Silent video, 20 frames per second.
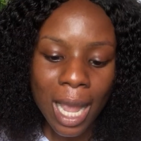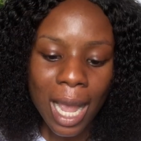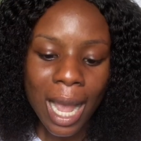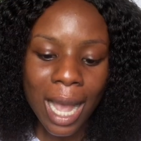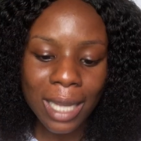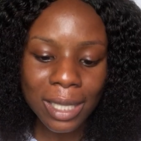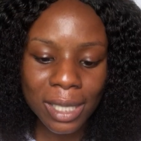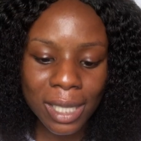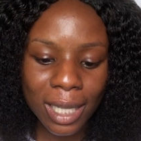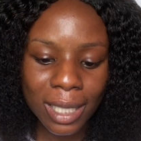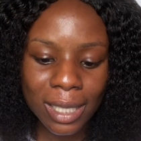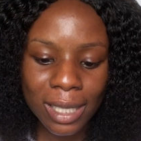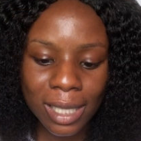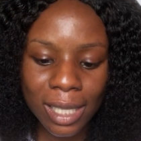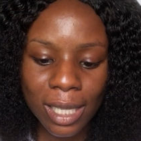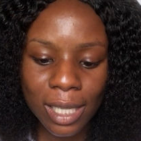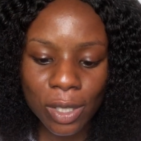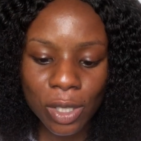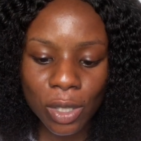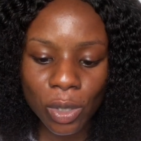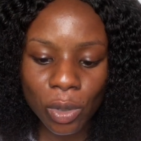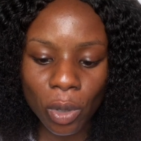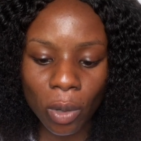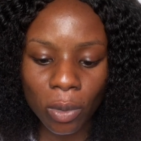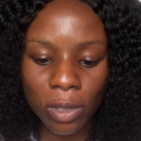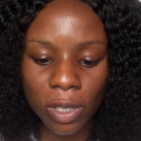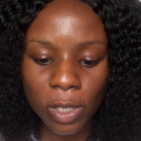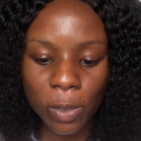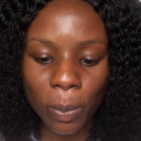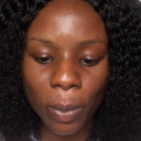Asantee salt
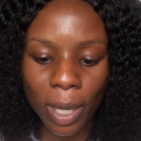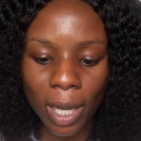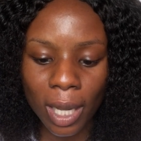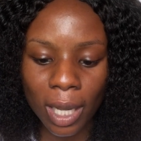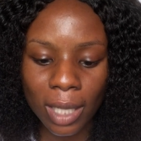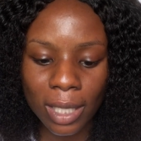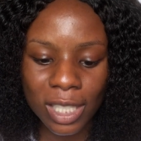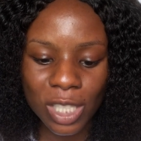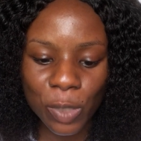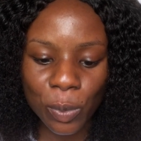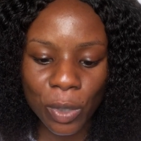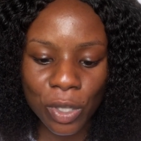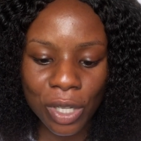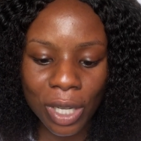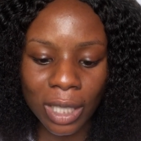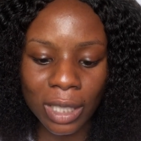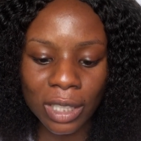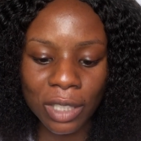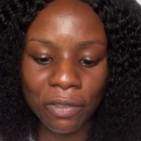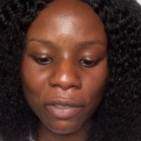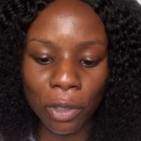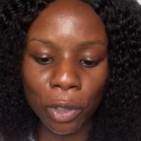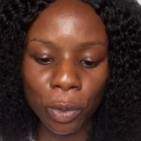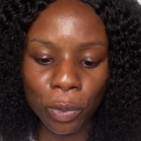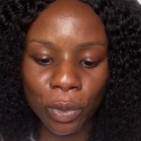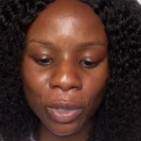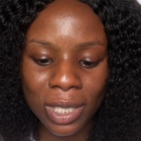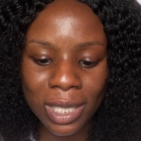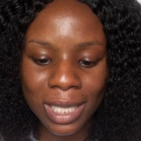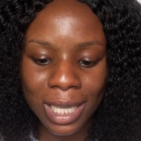spa is specially developed
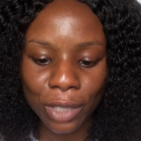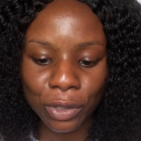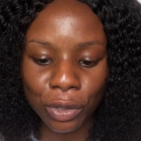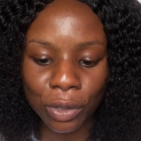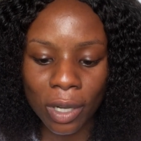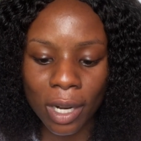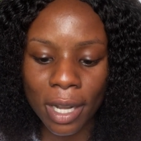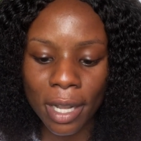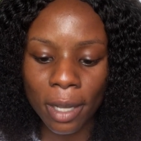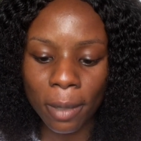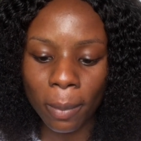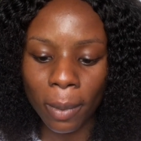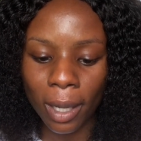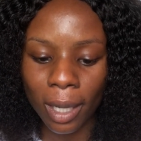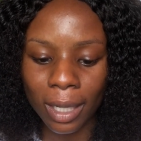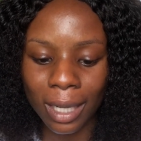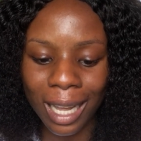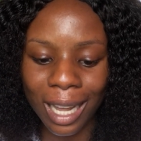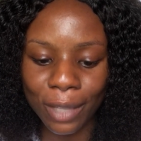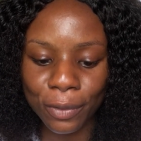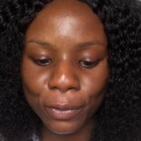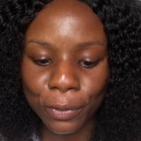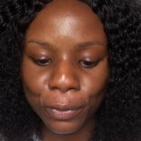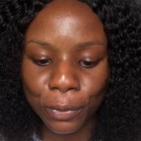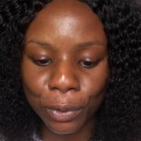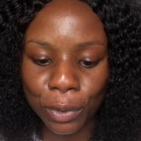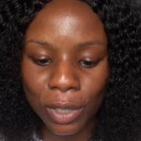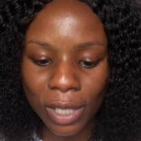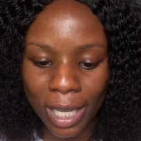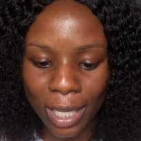with natural herbal and
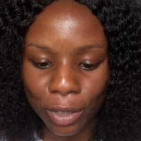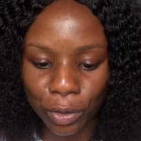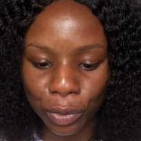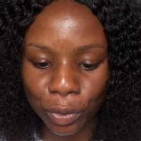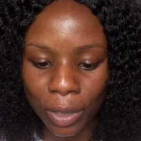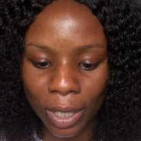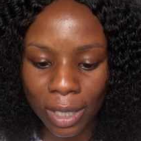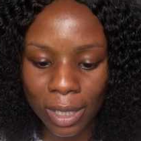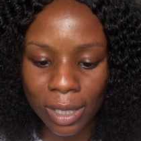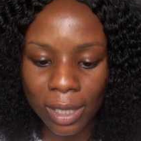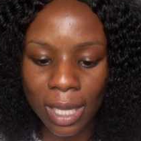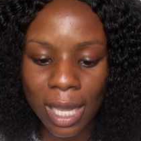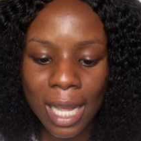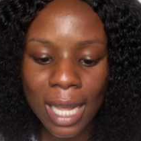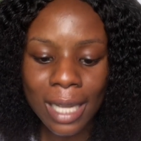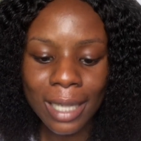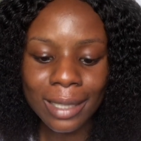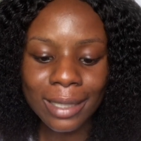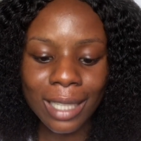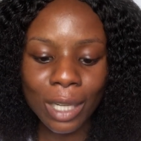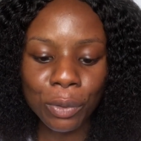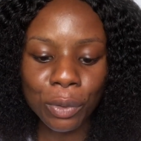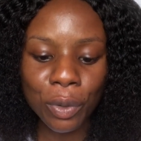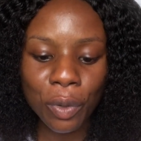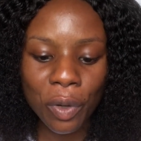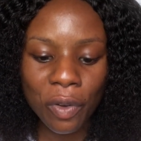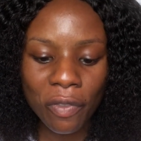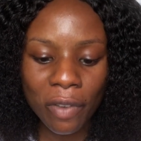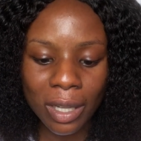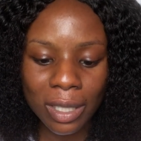fruit extracts that will
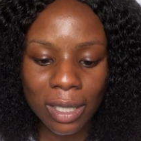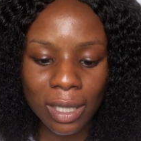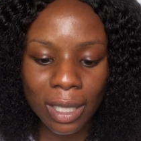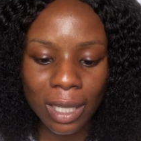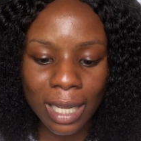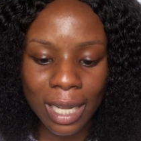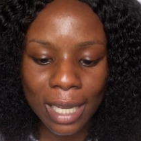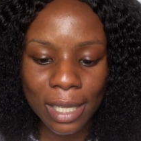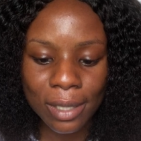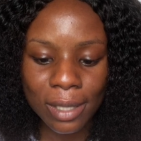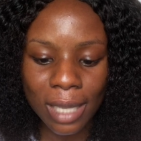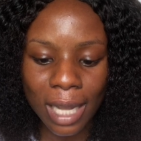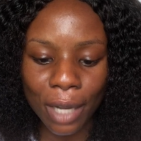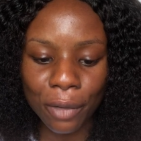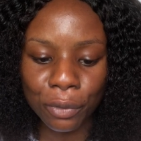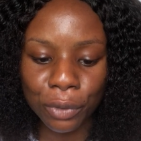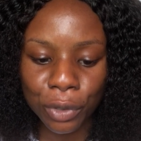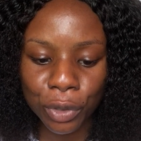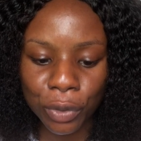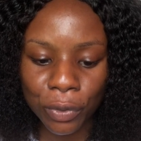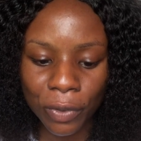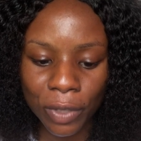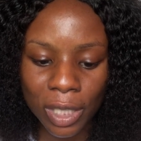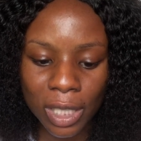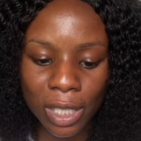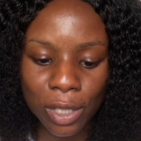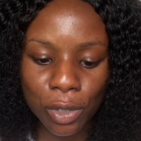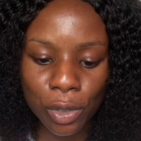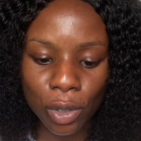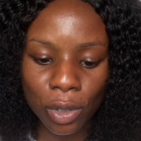revitalize and
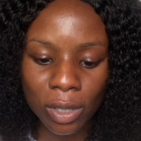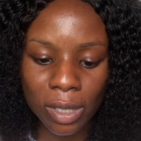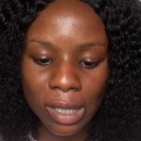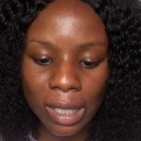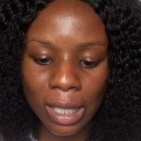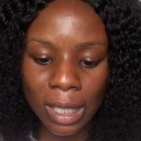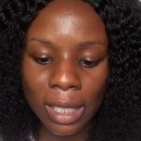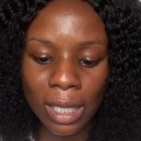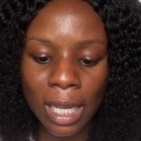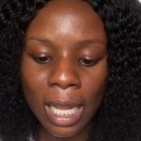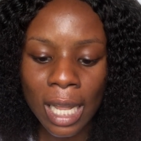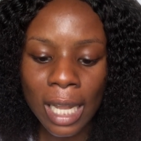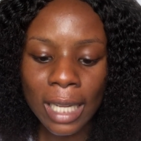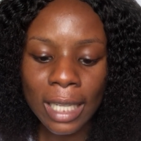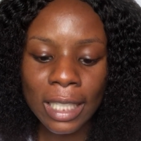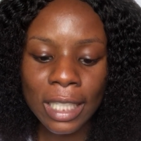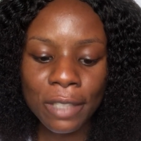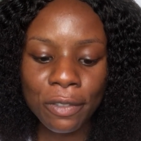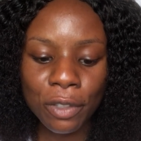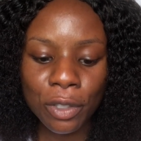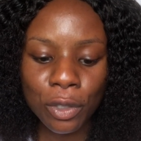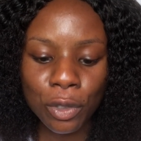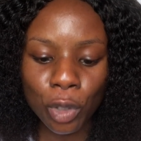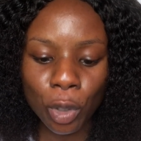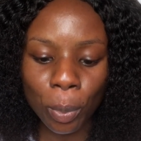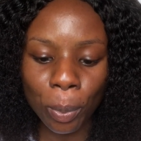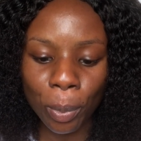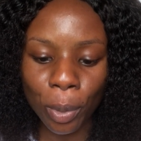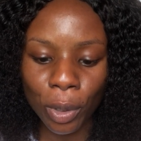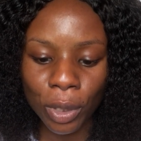rejuvenate your skin, leaving your
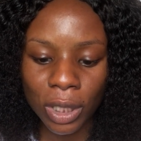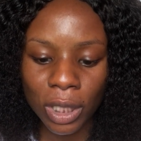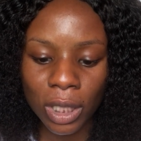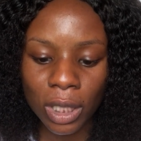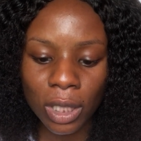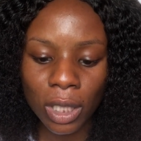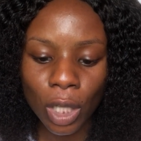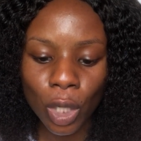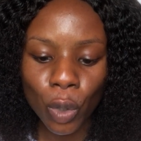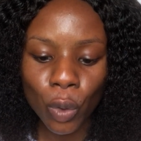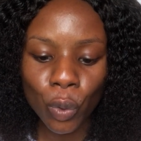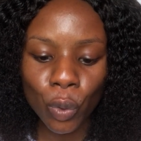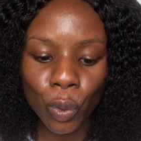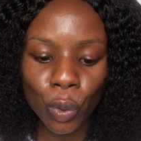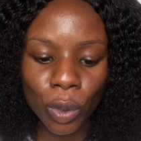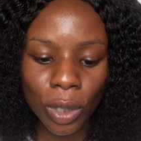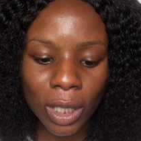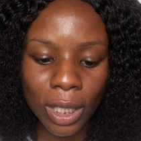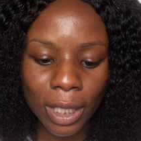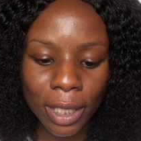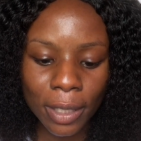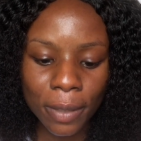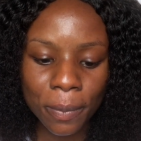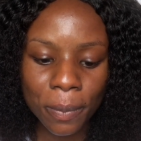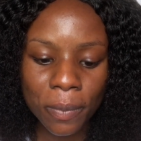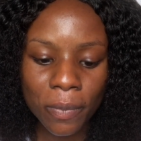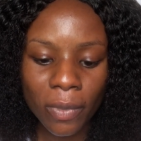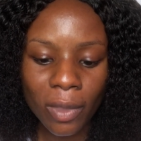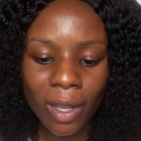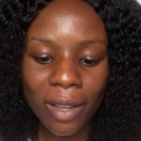body looking
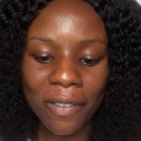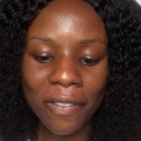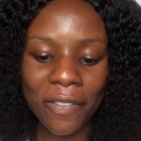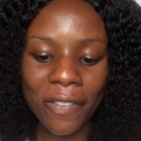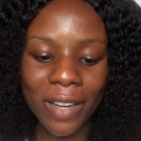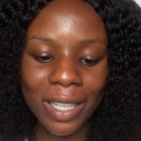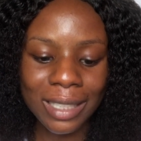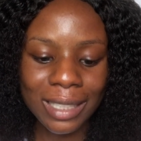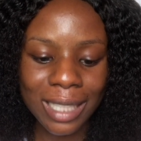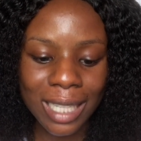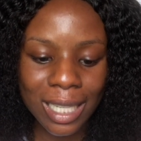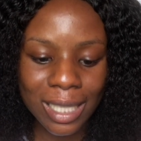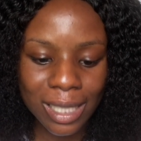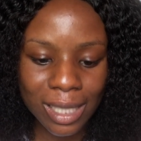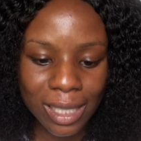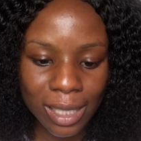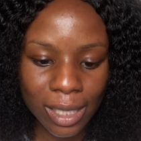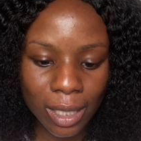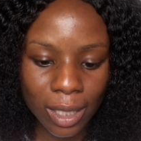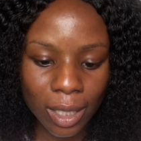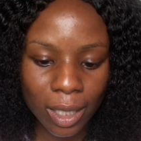fantastic